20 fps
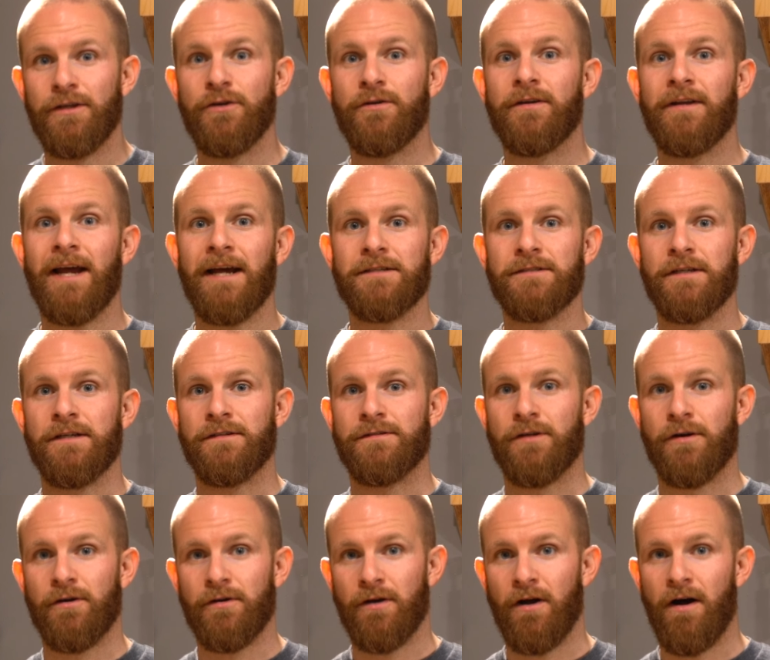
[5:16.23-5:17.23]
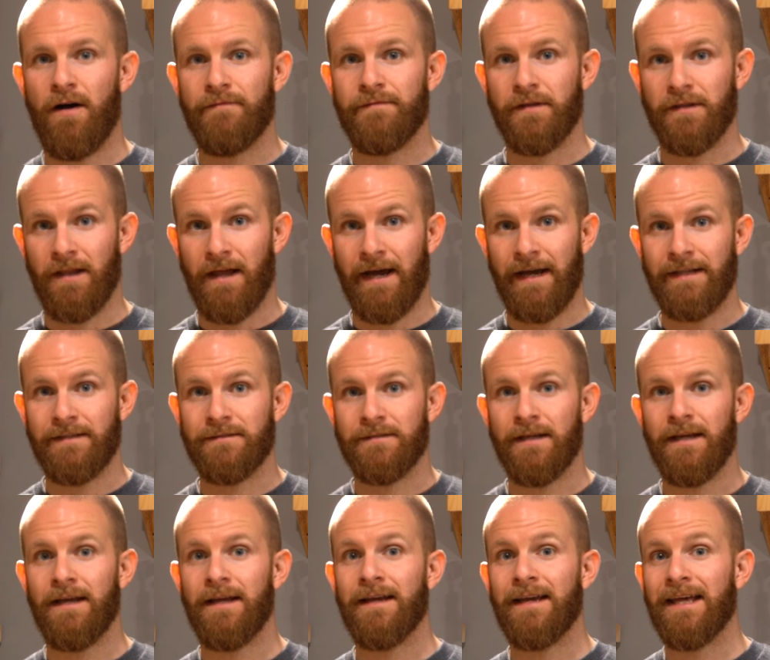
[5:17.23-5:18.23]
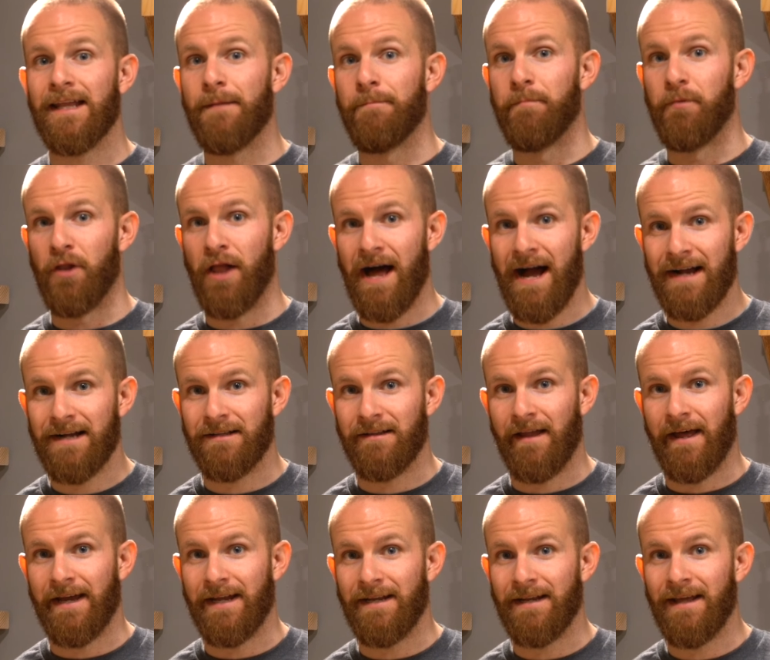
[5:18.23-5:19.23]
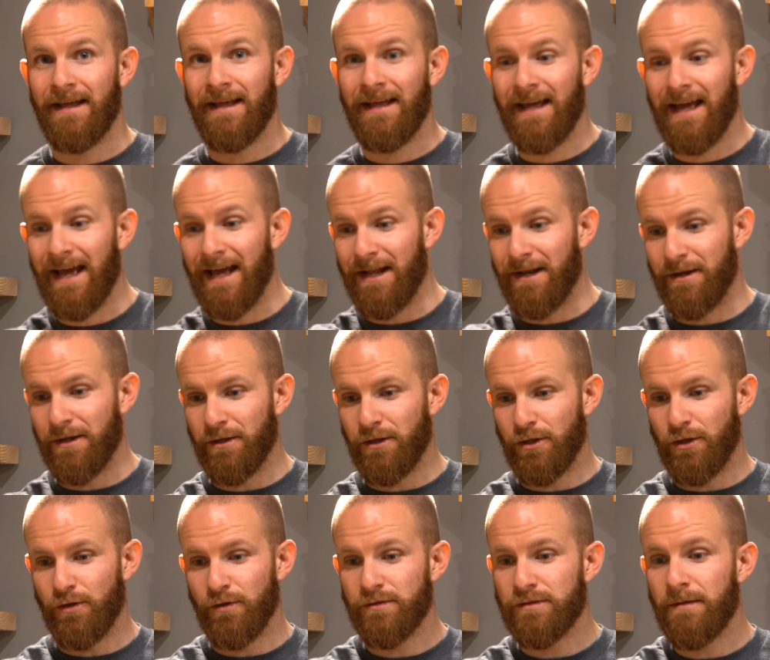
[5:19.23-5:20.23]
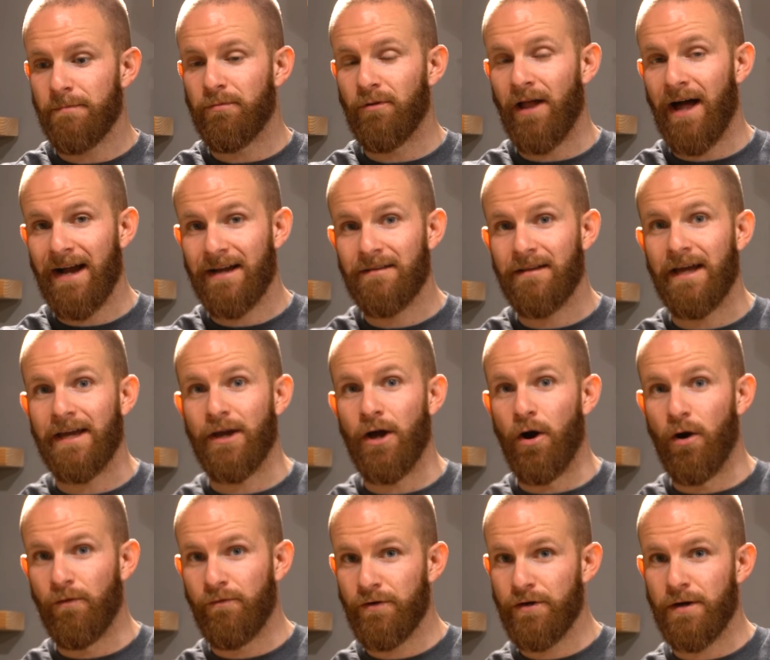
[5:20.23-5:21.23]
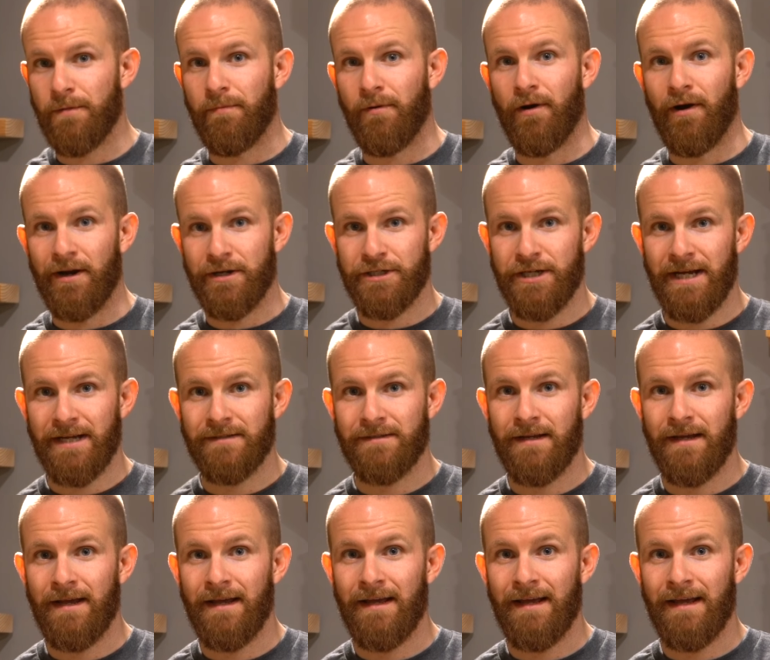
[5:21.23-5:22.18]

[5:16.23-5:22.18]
you can actually turn off the lights, get a black light, and use a black light over your project,